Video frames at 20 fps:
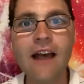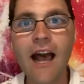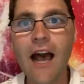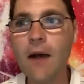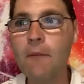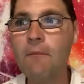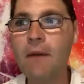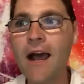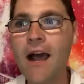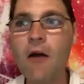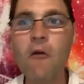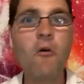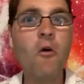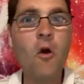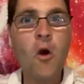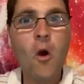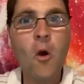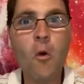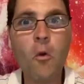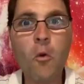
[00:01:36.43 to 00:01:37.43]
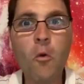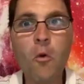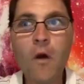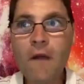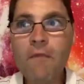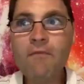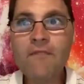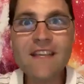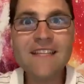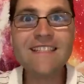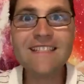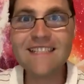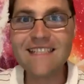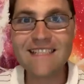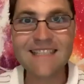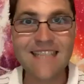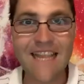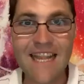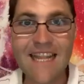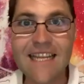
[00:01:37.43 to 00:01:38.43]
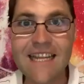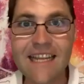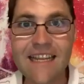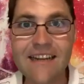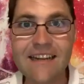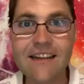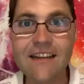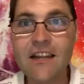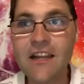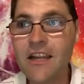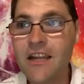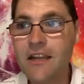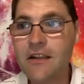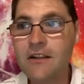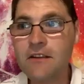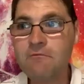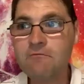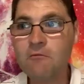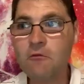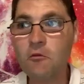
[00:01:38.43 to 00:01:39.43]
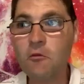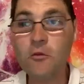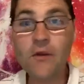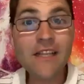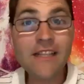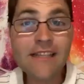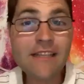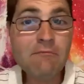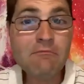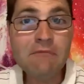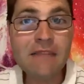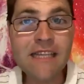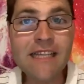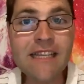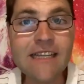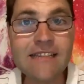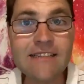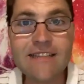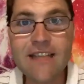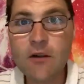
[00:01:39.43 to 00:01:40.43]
about what this saying really means.